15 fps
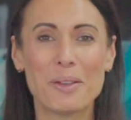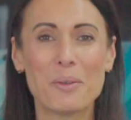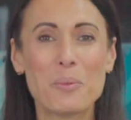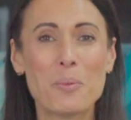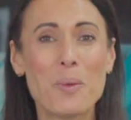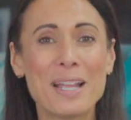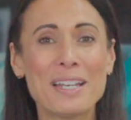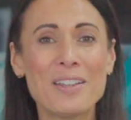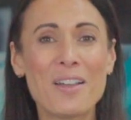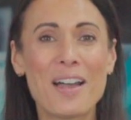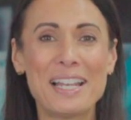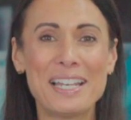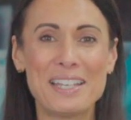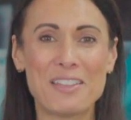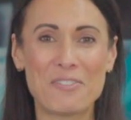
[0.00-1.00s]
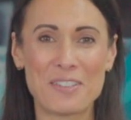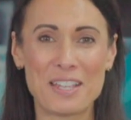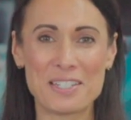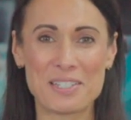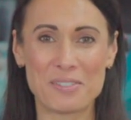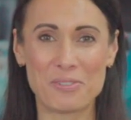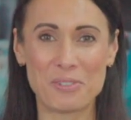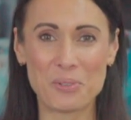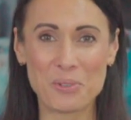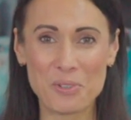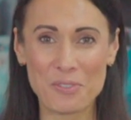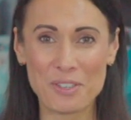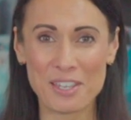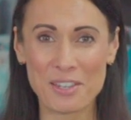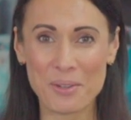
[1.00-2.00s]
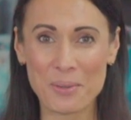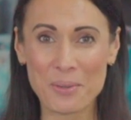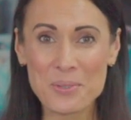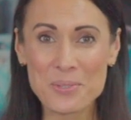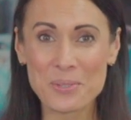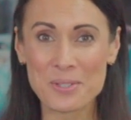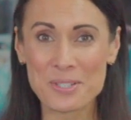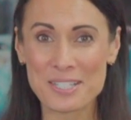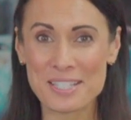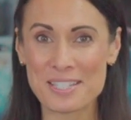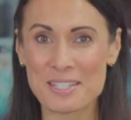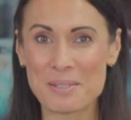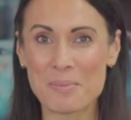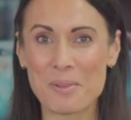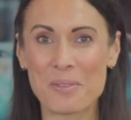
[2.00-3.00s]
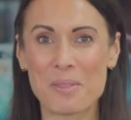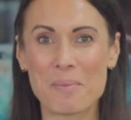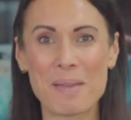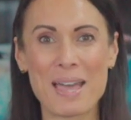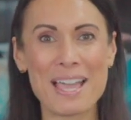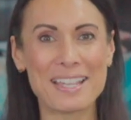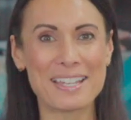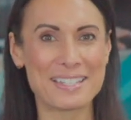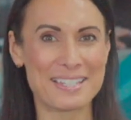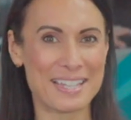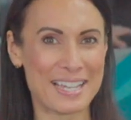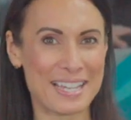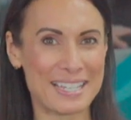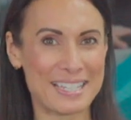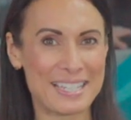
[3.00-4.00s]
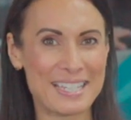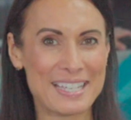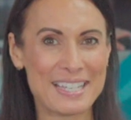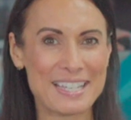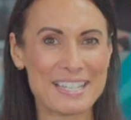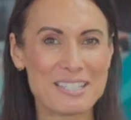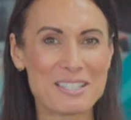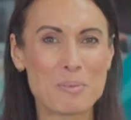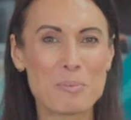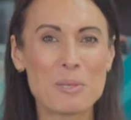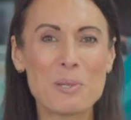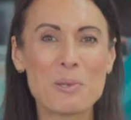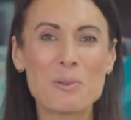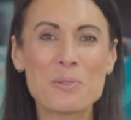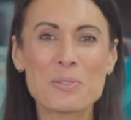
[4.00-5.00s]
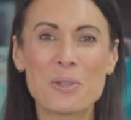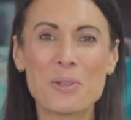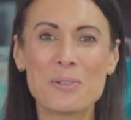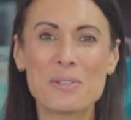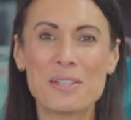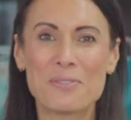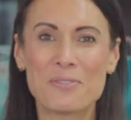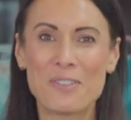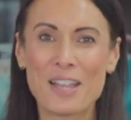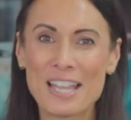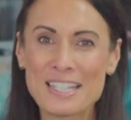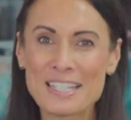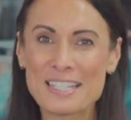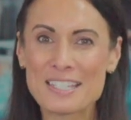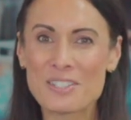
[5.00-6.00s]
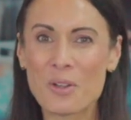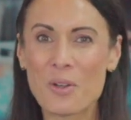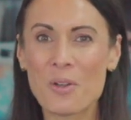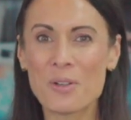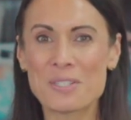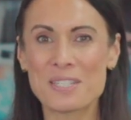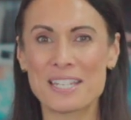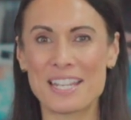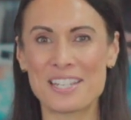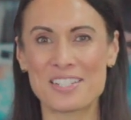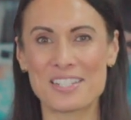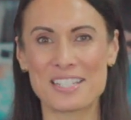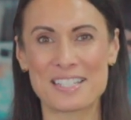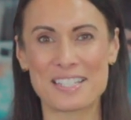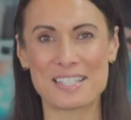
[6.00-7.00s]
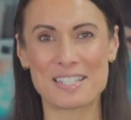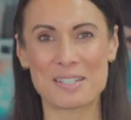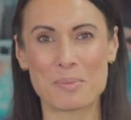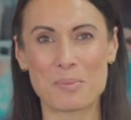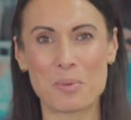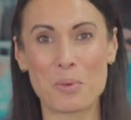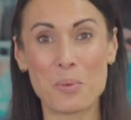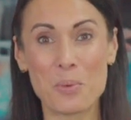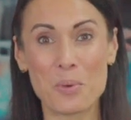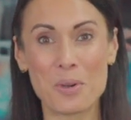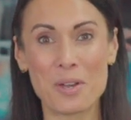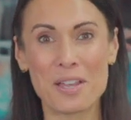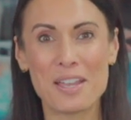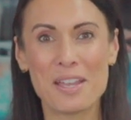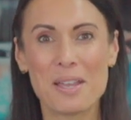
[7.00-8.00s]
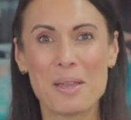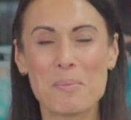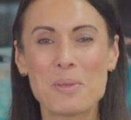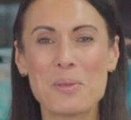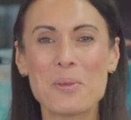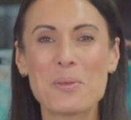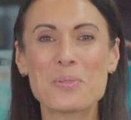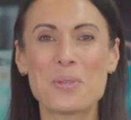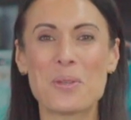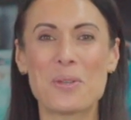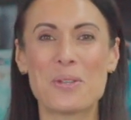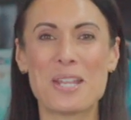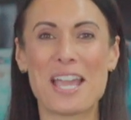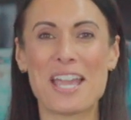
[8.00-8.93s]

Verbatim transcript: One highly effective UV ozone system on the market today is the PureZone Advanced Oxidation System or PureZone